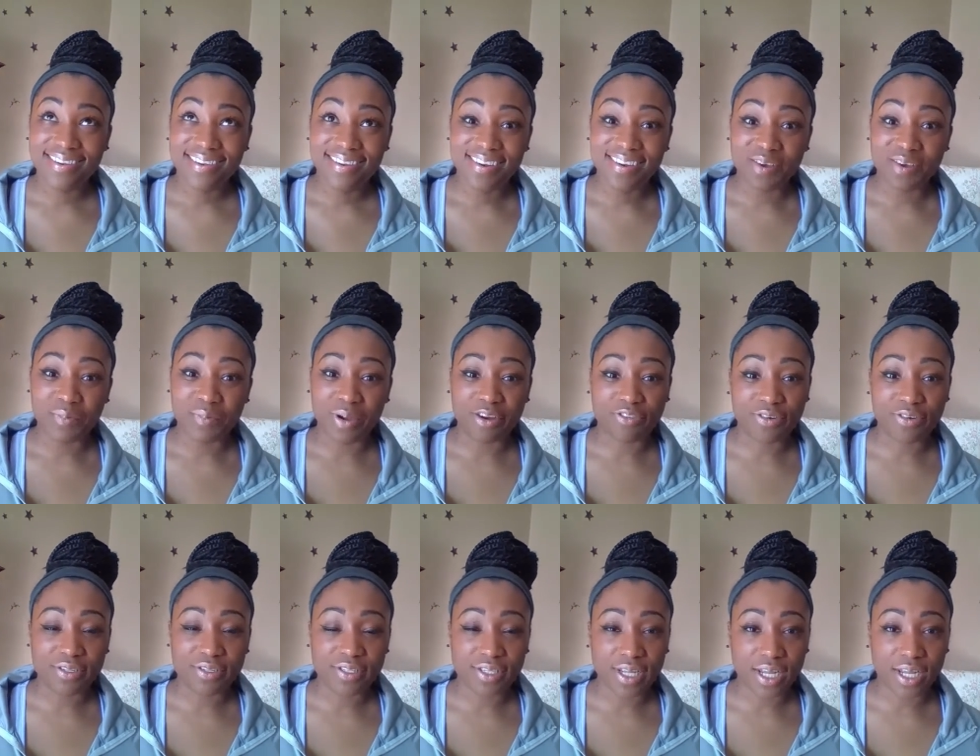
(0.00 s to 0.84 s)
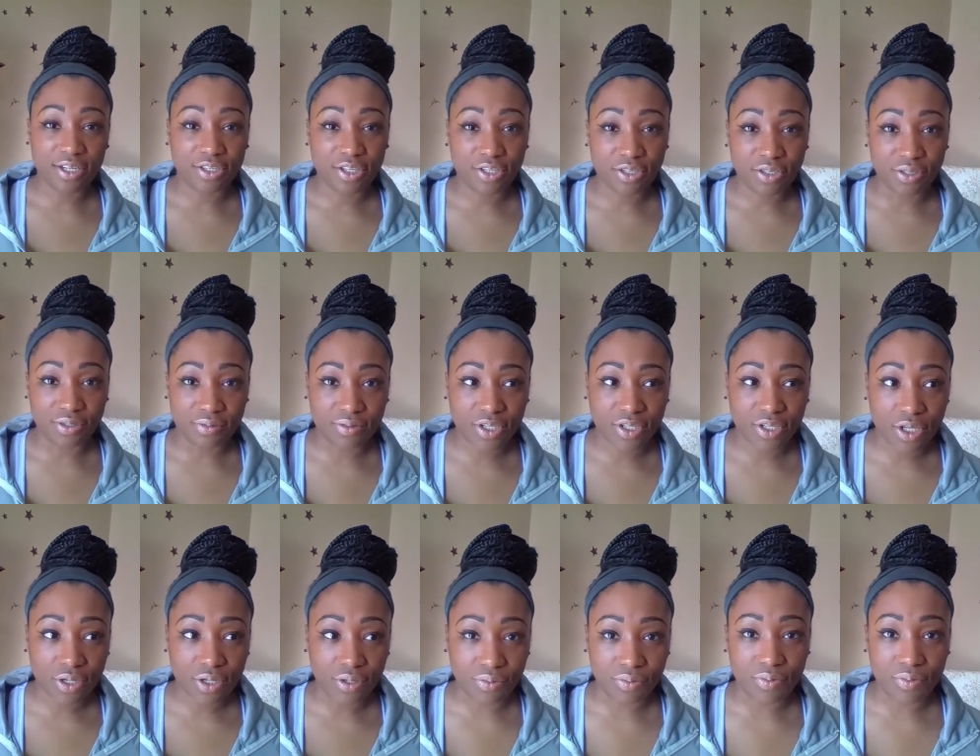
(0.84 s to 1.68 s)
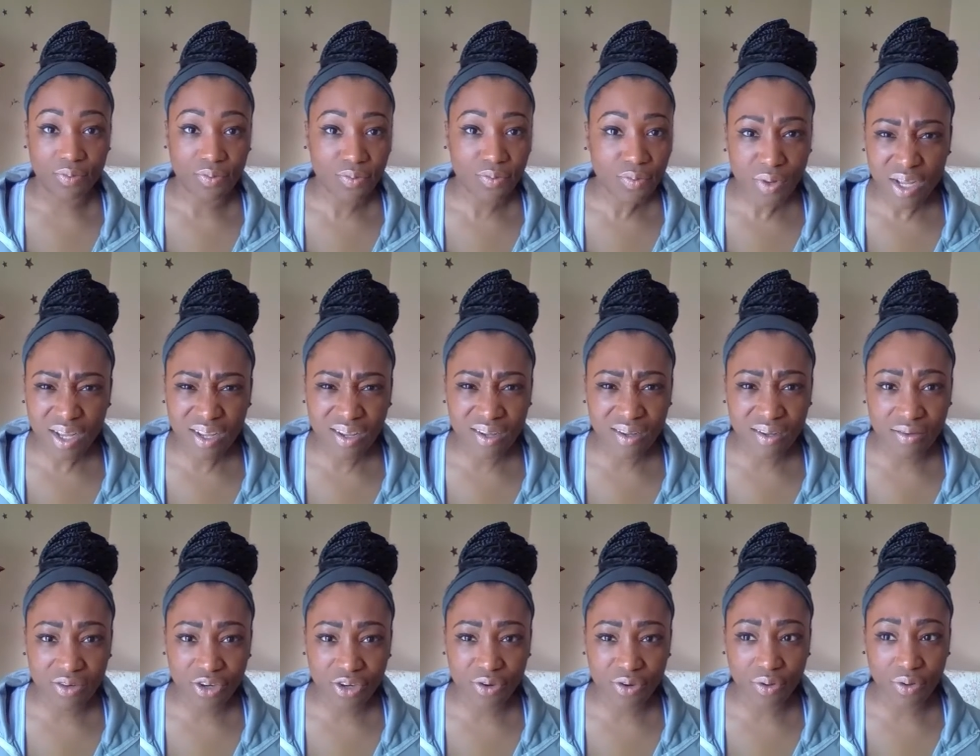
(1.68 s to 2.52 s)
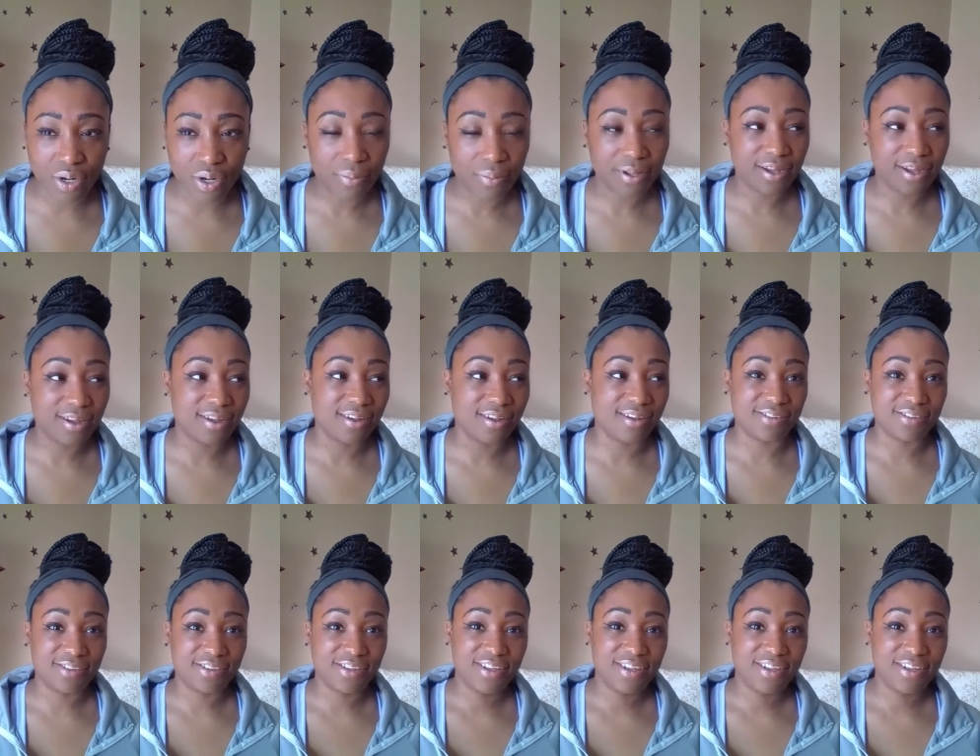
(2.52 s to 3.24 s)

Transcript: and my friend's like, dude, what are you doing? I'm like, oh.